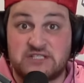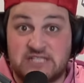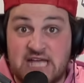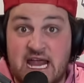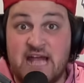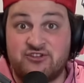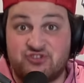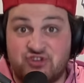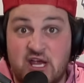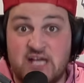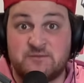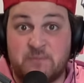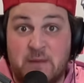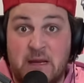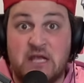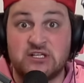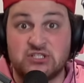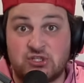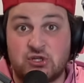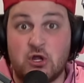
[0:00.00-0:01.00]
Sanchez
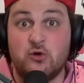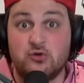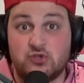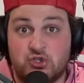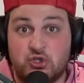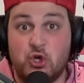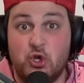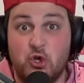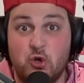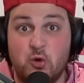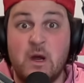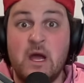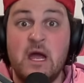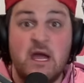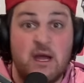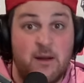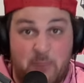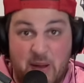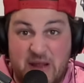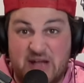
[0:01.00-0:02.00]
because those two
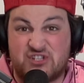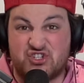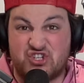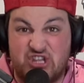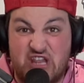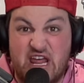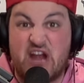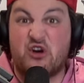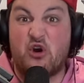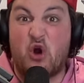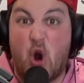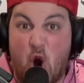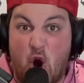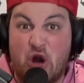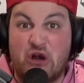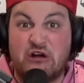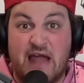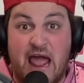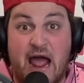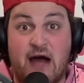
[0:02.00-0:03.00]
pitched their
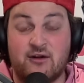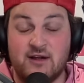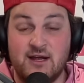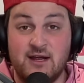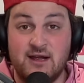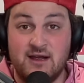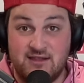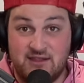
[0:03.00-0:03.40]
heart out.